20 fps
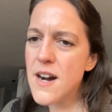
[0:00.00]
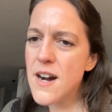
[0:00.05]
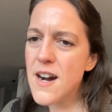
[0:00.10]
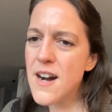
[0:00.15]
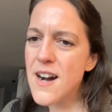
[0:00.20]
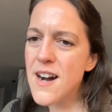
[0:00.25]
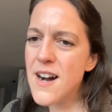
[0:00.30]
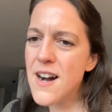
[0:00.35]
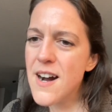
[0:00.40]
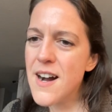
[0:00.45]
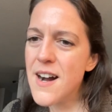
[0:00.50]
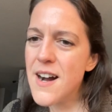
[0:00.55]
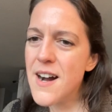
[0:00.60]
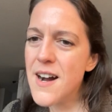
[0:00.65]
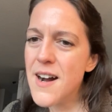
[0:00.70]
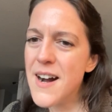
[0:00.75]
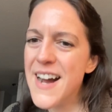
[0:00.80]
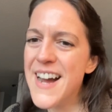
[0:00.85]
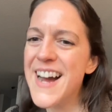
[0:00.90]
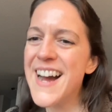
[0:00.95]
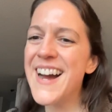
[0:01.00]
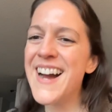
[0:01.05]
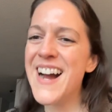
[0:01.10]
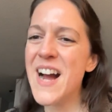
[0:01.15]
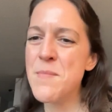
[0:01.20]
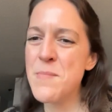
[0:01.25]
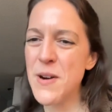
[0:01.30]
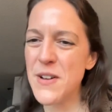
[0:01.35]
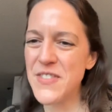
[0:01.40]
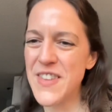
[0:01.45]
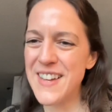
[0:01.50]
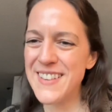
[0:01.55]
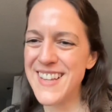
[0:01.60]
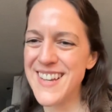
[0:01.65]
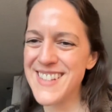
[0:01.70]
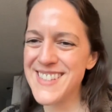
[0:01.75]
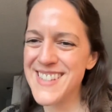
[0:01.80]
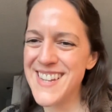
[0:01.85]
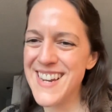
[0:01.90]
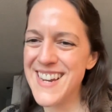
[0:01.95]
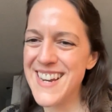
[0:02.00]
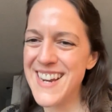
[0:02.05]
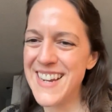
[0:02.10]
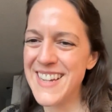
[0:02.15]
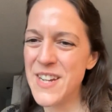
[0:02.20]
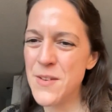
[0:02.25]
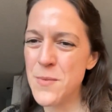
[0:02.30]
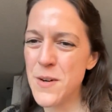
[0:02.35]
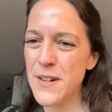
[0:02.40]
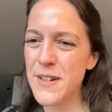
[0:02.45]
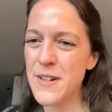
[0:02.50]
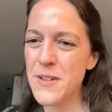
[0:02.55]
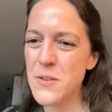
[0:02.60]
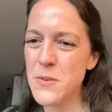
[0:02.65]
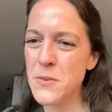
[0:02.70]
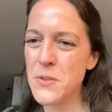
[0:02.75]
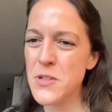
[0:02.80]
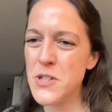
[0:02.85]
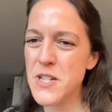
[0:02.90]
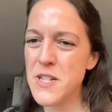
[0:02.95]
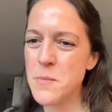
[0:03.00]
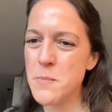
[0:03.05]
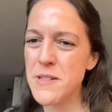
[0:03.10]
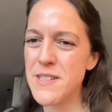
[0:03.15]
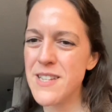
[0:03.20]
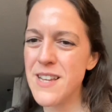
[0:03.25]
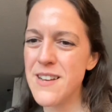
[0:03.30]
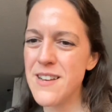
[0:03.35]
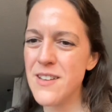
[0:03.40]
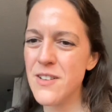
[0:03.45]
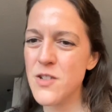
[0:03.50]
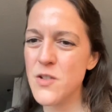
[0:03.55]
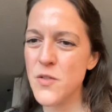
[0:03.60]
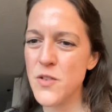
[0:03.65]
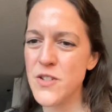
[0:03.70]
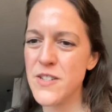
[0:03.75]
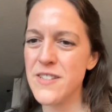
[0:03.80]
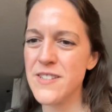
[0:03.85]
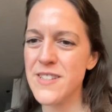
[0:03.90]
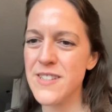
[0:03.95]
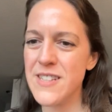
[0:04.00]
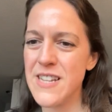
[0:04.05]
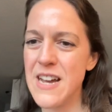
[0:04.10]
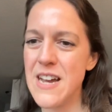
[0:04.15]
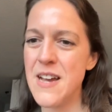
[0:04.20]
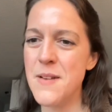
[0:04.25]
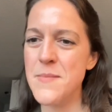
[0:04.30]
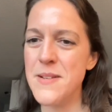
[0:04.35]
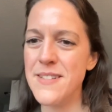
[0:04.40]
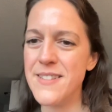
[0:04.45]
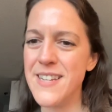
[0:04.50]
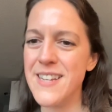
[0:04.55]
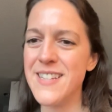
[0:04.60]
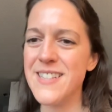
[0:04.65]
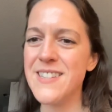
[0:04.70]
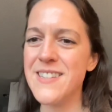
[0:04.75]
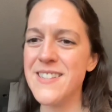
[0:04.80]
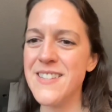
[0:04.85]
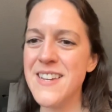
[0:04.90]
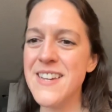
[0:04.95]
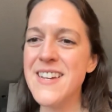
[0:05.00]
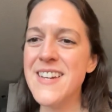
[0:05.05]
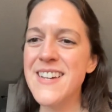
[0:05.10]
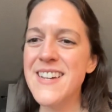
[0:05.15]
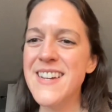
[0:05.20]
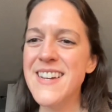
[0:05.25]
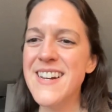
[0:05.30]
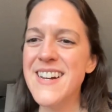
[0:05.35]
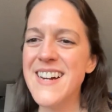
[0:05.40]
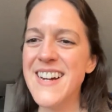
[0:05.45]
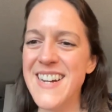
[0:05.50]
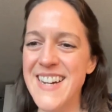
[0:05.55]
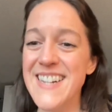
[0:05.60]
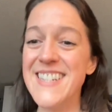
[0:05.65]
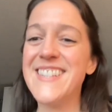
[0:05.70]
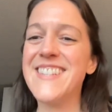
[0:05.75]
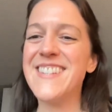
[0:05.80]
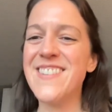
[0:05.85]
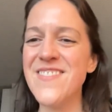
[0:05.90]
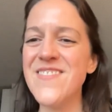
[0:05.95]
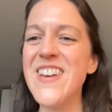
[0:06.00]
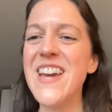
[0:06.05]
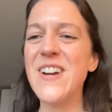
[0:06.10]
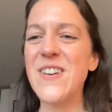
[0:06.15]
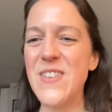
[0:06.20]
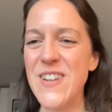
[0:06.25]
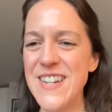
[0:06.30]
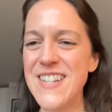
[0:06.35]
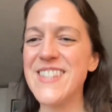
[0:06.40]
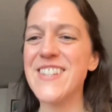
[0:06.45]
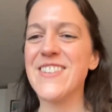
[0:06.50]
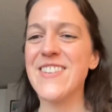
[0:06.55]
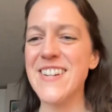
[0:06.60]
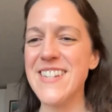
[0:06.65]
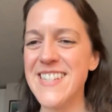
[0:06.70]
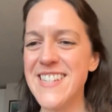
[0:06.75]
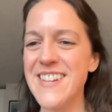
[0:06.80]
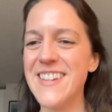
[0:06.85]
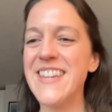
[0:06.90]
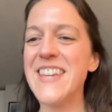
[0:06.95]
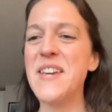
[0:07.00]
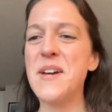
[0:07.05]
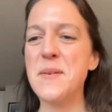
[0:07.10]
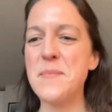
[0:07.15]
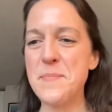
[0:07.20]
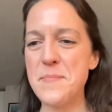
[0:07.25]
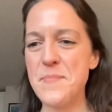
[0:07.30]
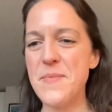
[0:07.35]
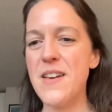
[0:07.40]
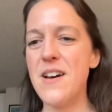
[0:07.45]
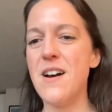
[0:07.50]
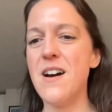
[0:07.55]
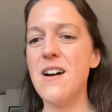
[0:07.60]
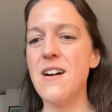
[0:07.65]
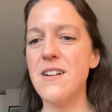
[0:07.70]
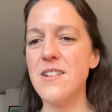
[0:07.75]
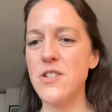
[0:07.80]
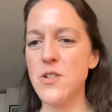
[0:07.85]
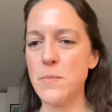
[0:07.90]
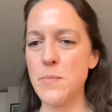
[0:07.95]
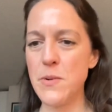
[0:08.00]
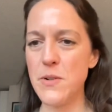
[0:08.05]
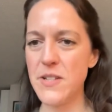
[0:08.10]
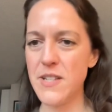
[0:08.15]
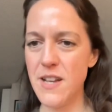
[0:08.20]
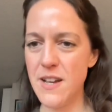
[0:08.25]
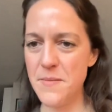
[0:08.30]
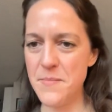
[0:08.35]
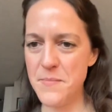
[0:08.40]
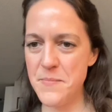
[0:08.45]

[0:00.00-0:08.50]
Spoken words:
I bought that last night. I can work in Google Sheets, but $10 versus the time it take to make one is a great deal. Yep, 100%.